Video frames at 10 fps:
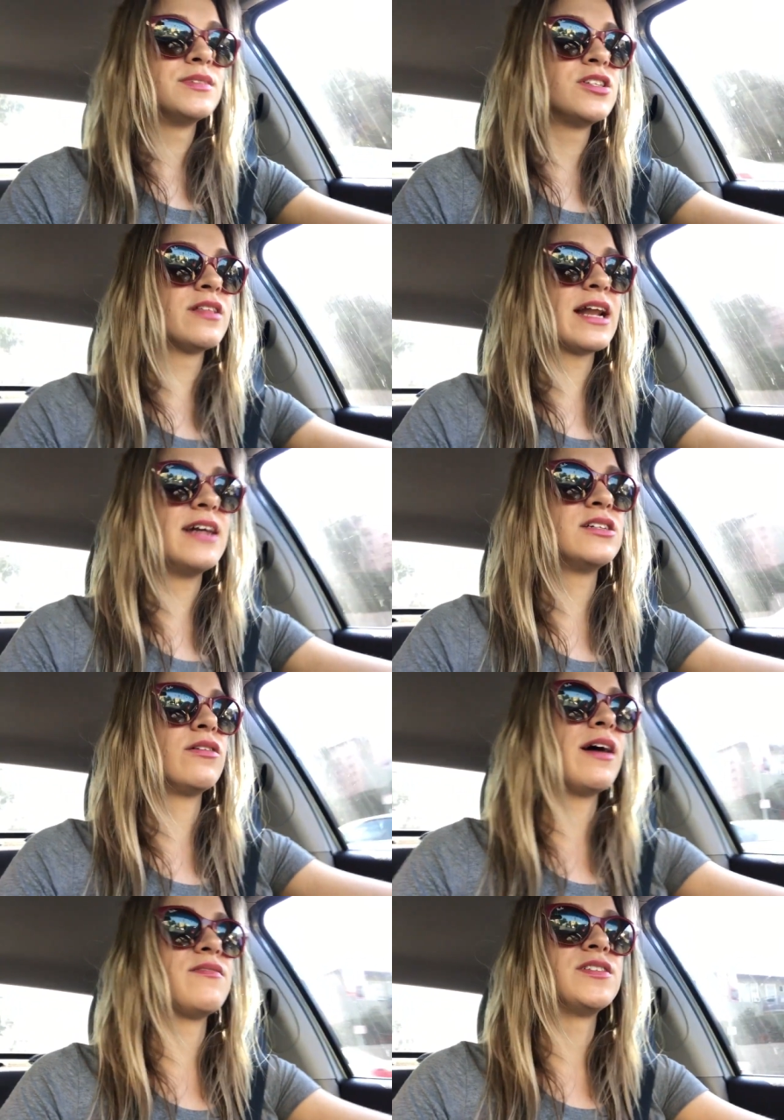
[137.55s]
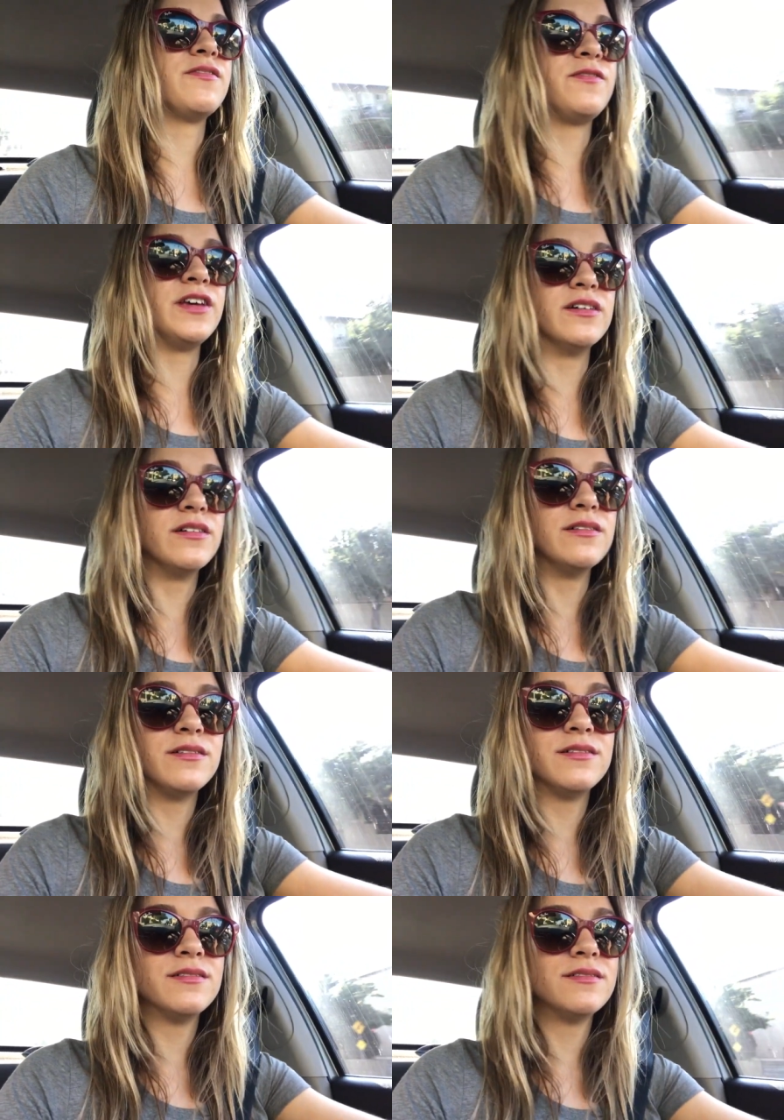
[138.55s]
so that I don't have to feel
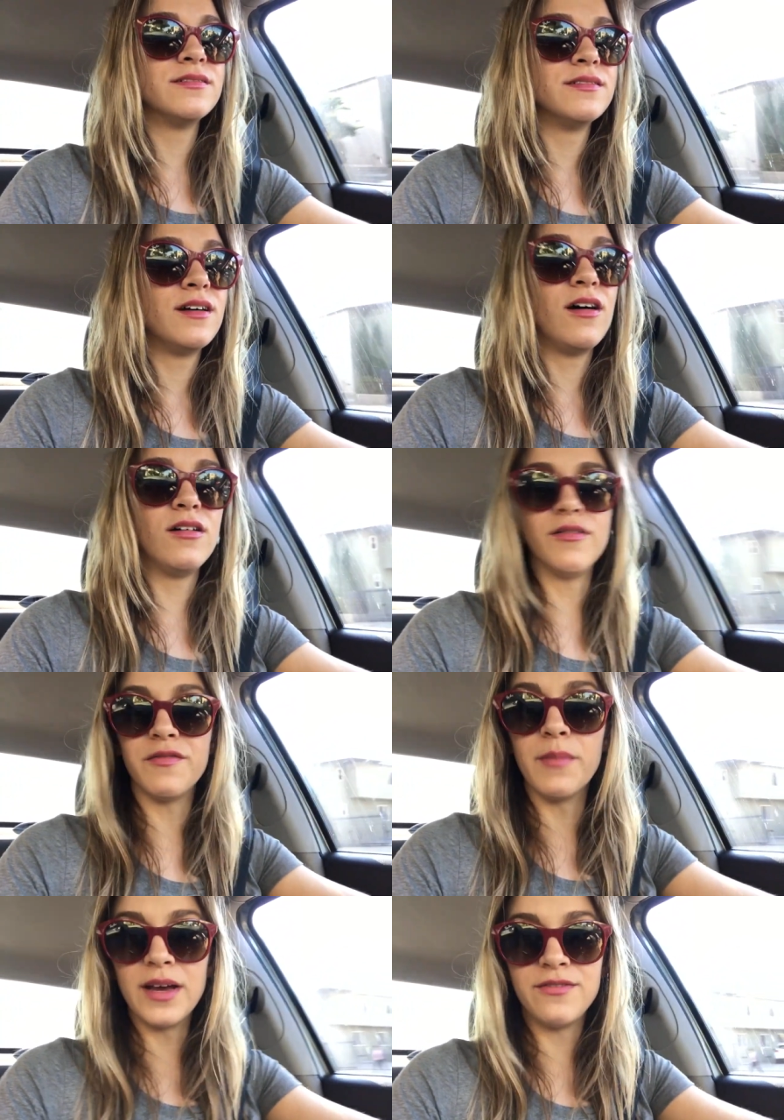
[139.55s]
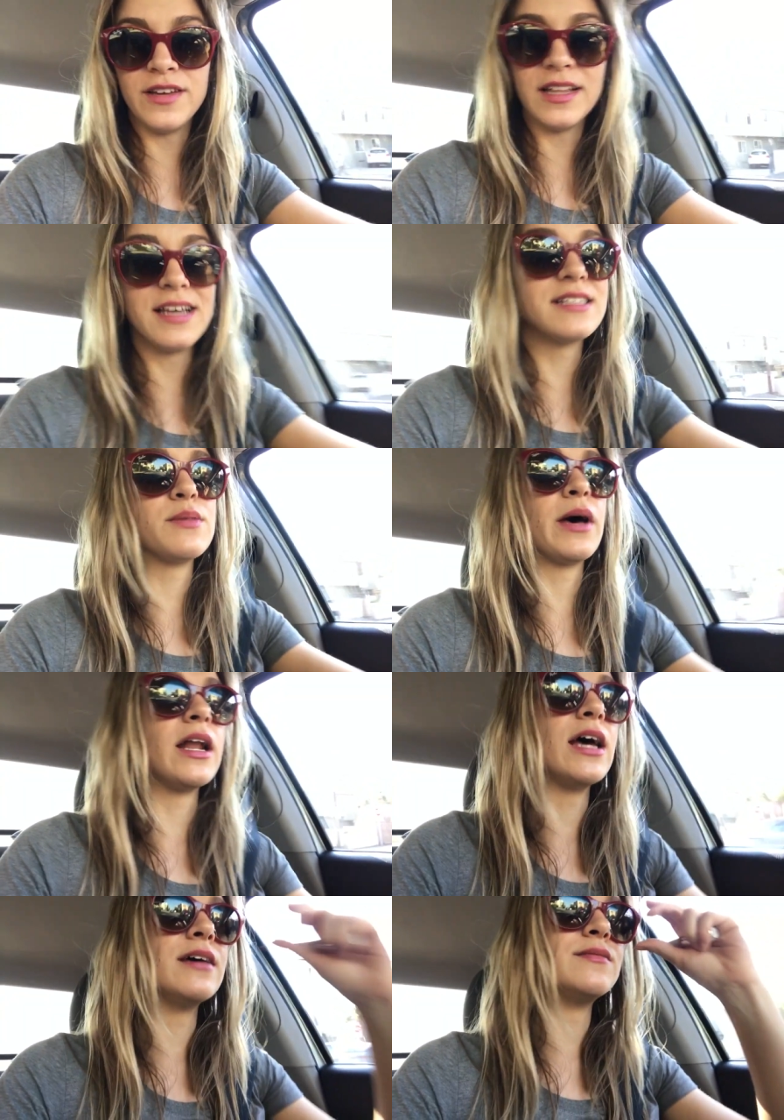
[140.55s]
all of my feelings
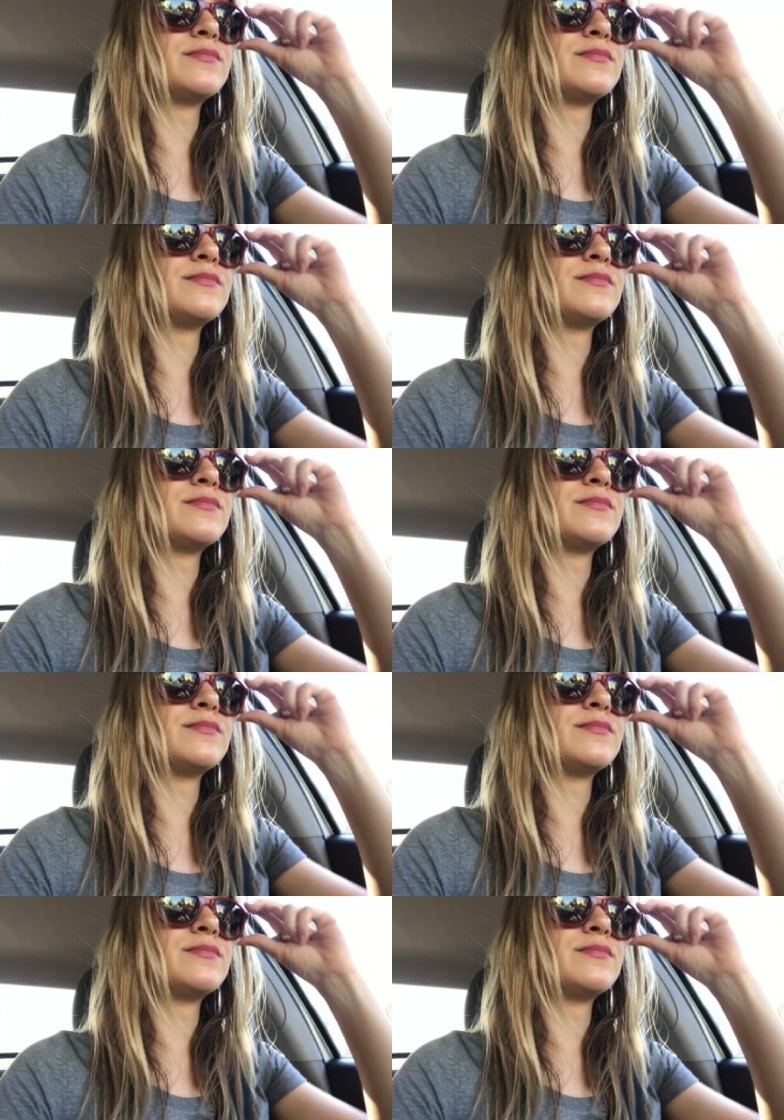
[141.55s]
about it.